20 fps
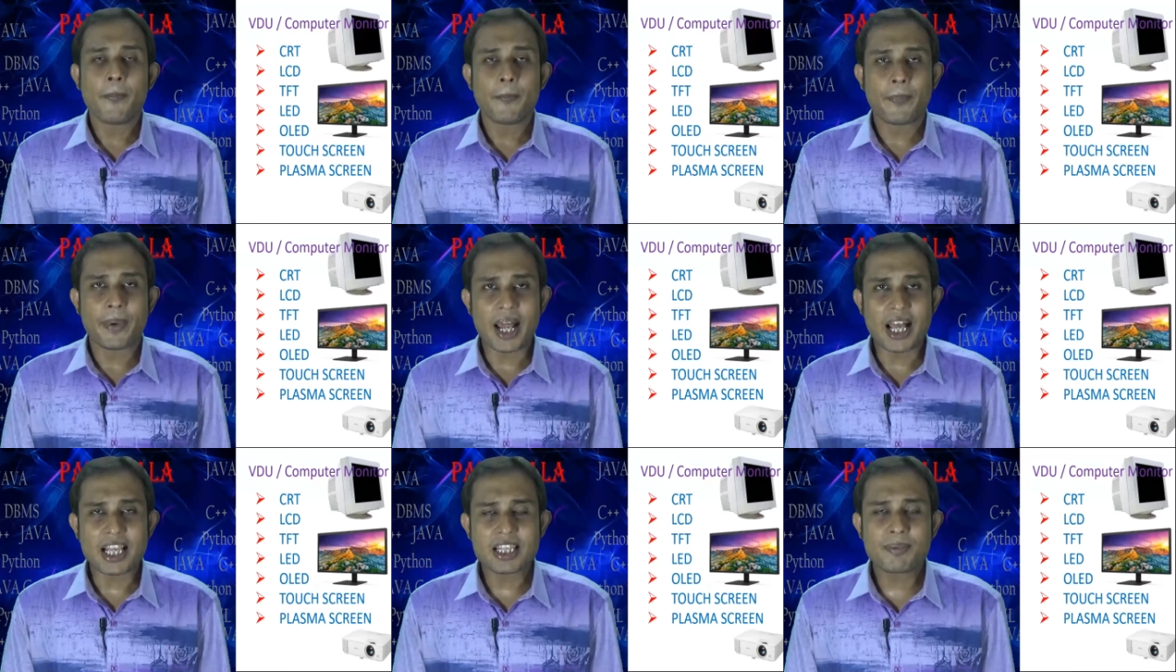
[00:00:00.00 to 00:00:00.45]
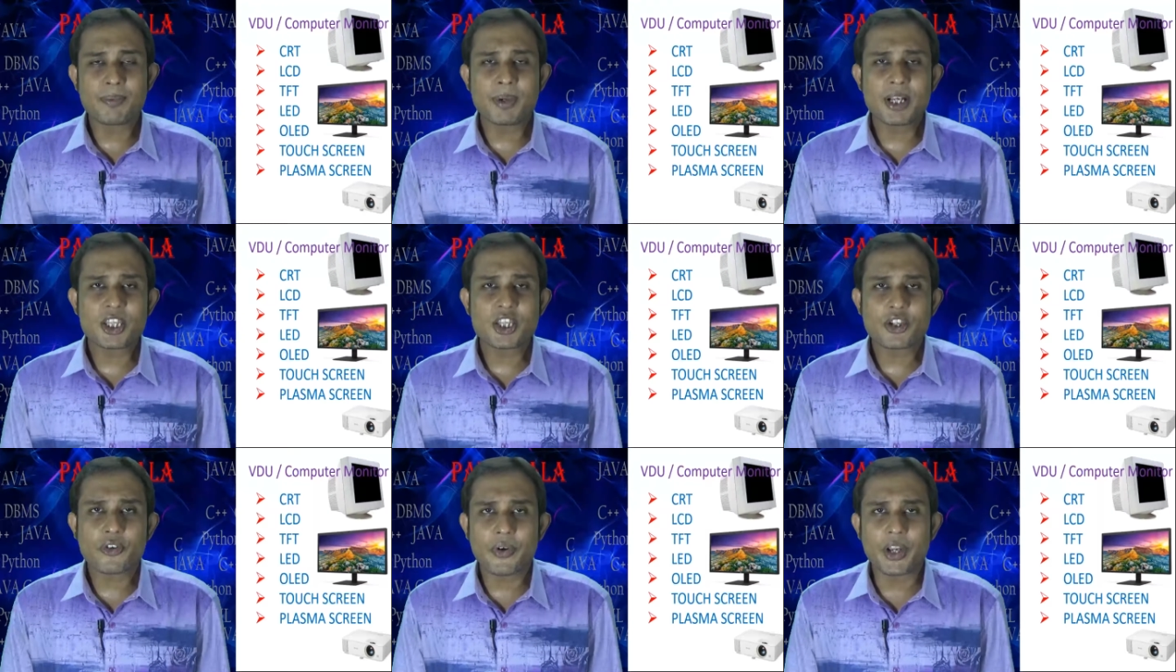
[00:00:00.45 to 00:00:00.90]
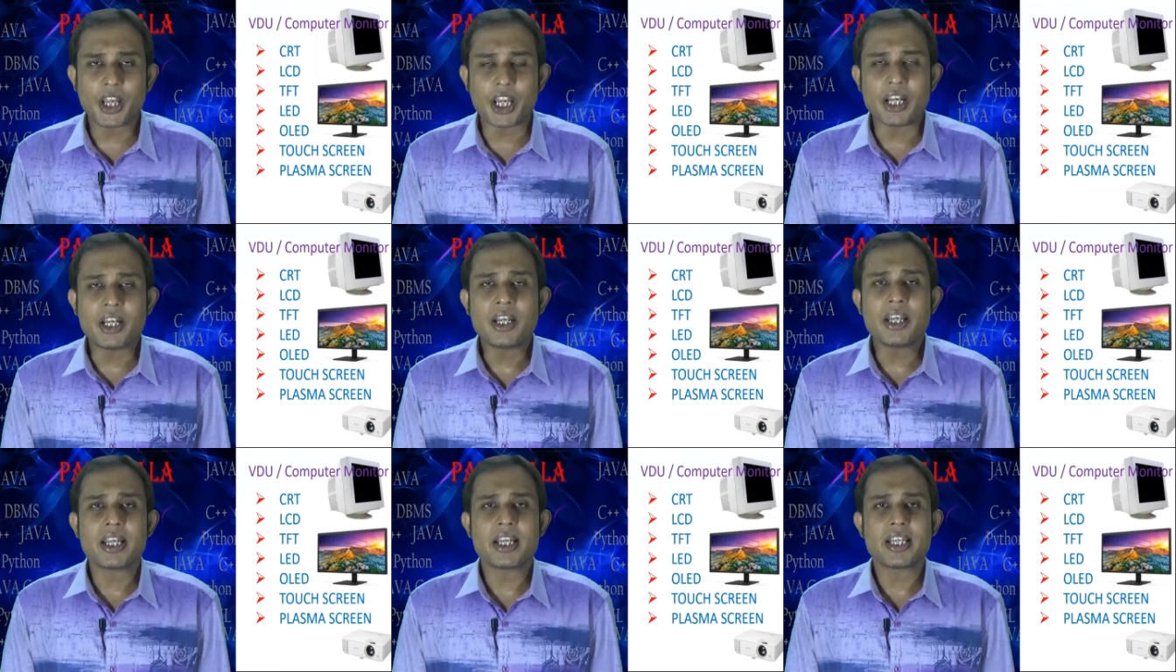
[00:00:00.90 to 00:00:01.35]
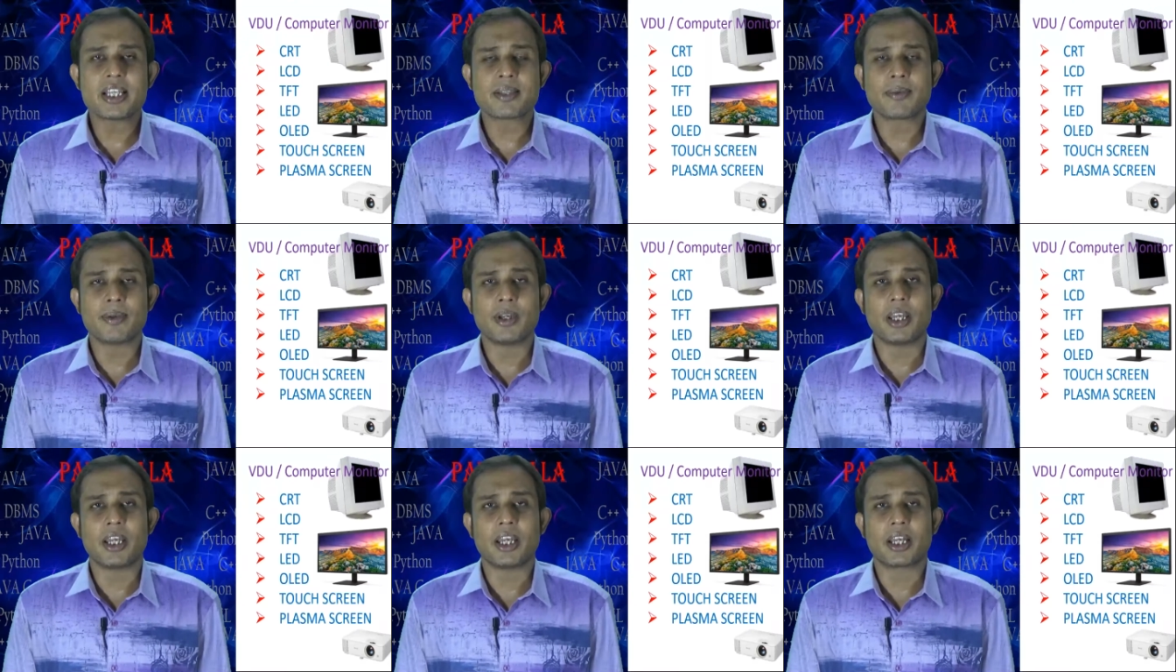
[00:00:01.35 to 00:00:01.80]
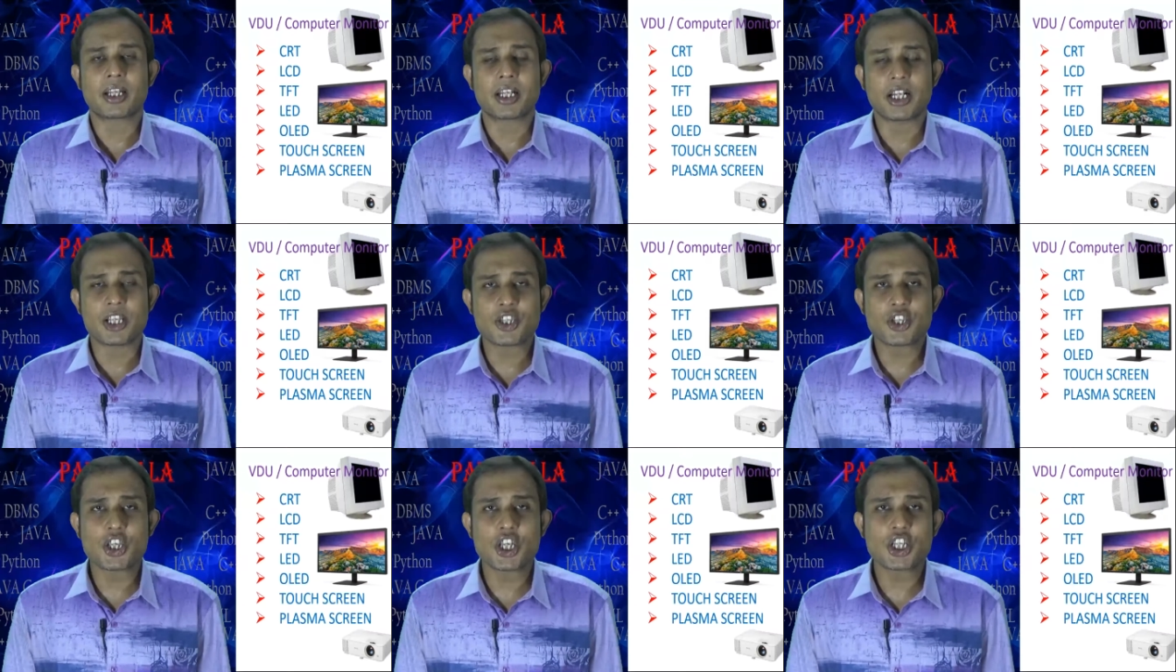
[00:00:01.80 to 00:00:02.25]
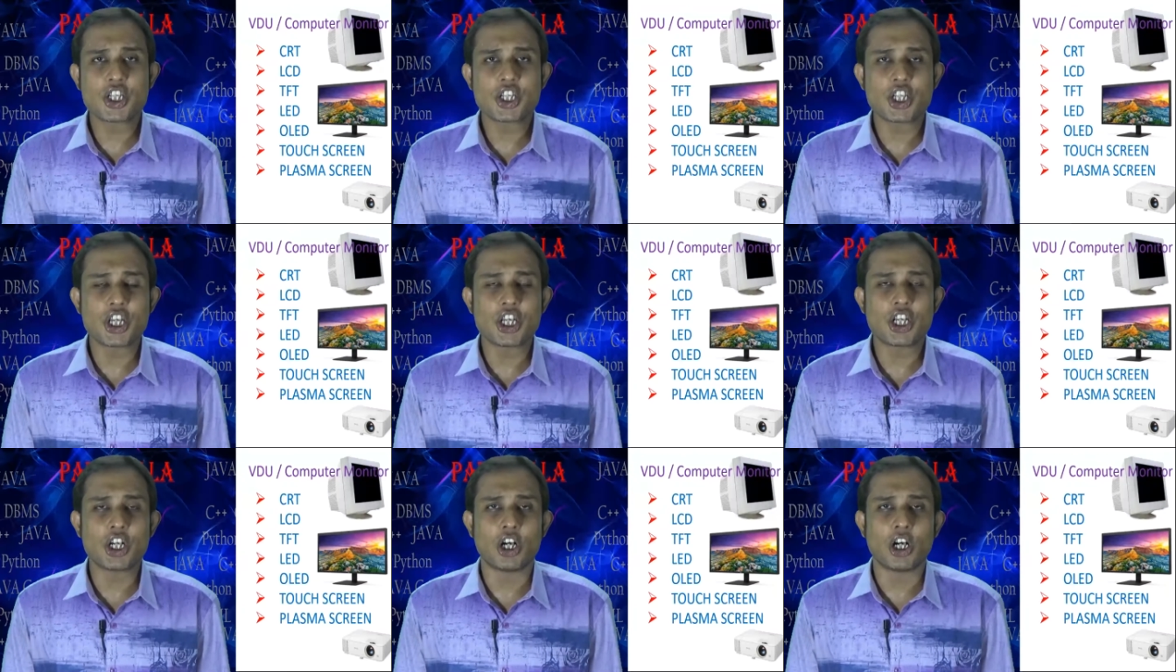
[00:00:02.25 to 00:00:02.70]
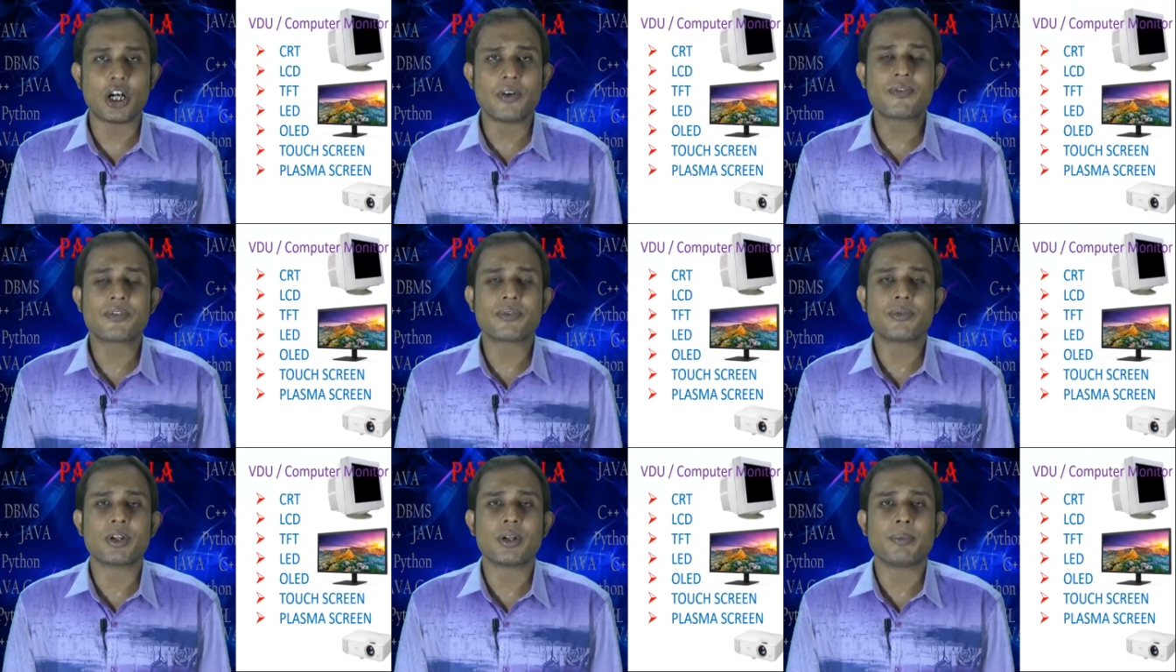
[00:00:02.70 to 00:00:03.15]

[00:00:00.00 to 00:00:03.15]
Plasma screen is consisting of